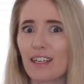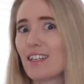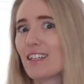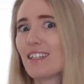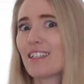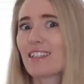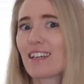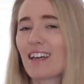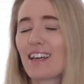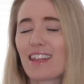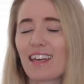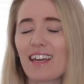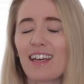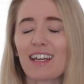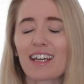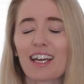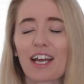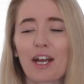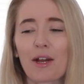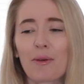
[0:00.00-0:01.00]
years, I
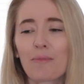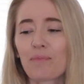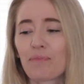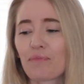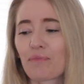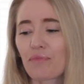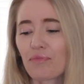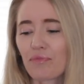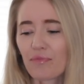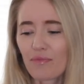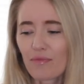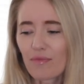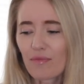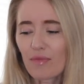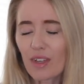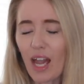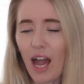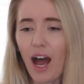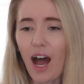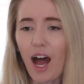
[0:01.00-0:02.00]
think.
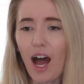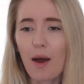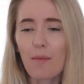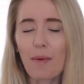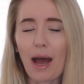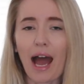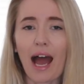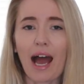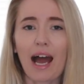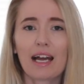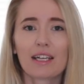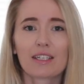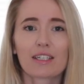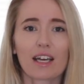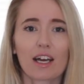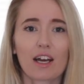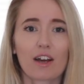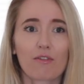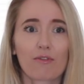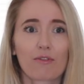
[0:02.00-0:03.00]
Um, and
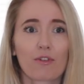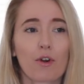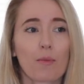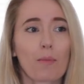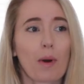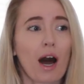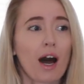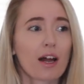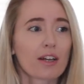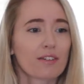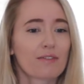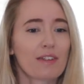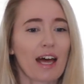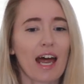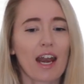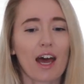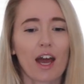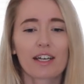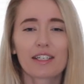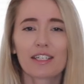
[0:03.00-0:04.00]
for a part of
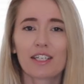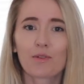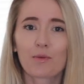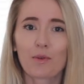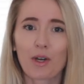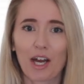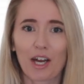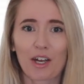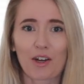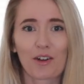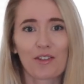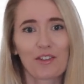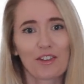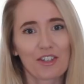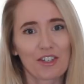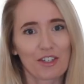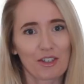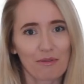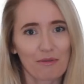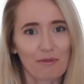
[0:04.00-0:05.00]
that I did work on
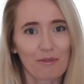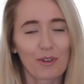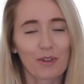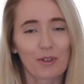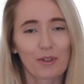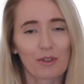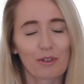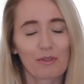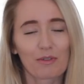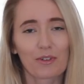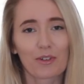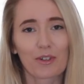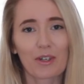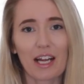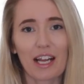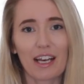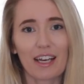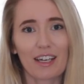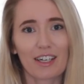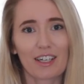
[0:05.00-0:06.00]
the shop floor
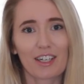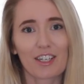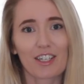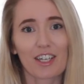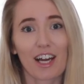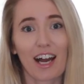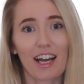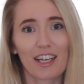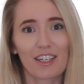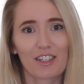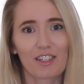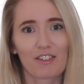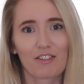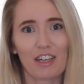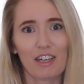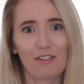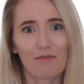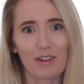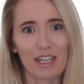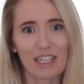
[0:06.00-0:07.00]
for a large high
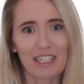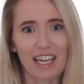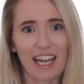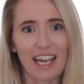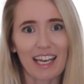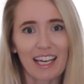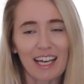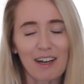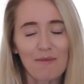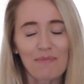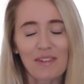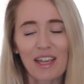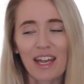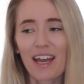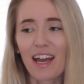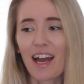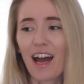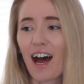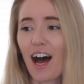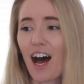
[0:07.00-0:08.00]
street retailer.
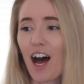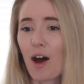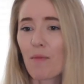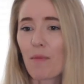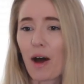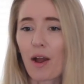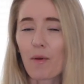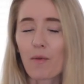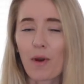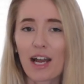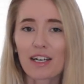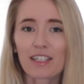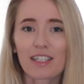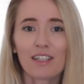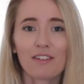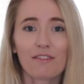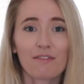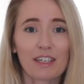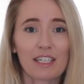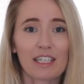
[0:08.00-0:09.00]
Um, I
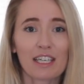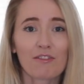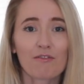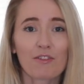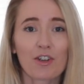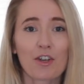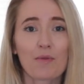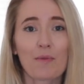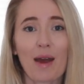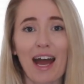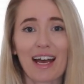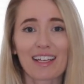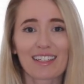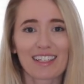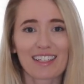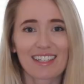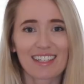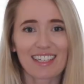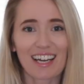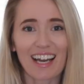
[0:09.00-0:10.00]
worked in the fitting room
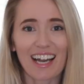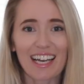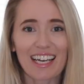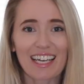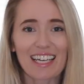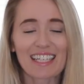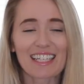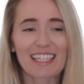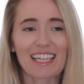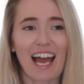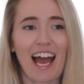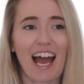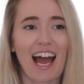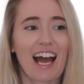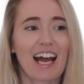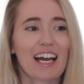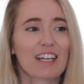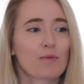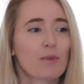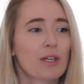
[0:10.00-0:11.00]
as a stylist
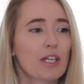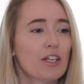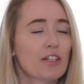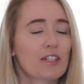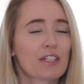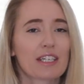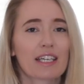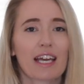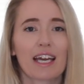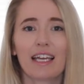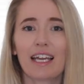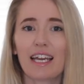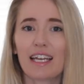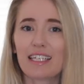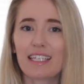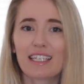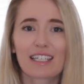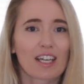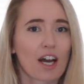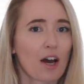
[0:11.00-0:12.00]
and we used to get
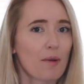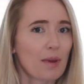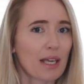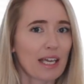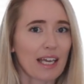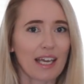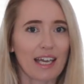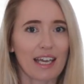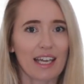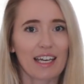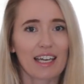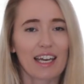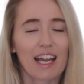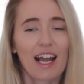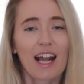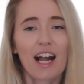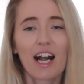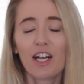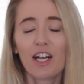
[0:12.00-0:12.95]
ladies coming in,